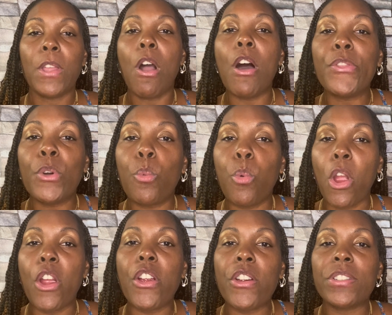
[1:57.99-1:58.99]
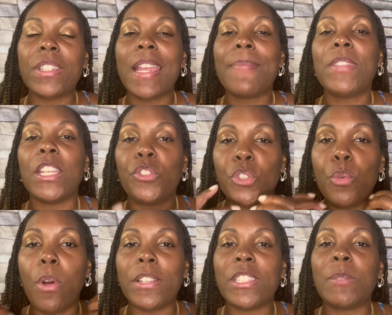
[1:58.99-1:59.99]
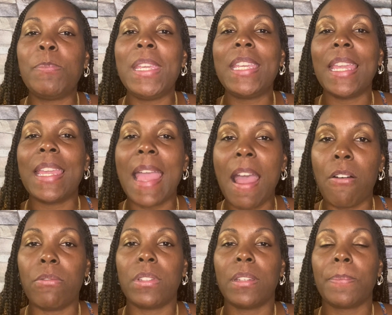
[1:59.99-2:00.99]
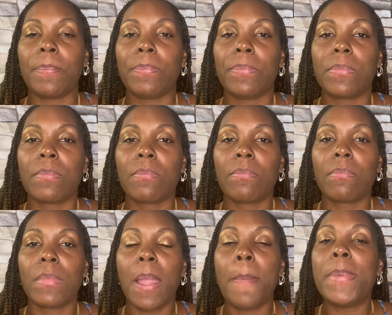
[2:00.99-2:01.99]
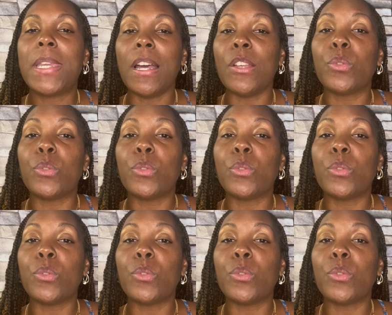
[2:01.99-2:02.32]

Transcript: are the words that you are speaking out. Because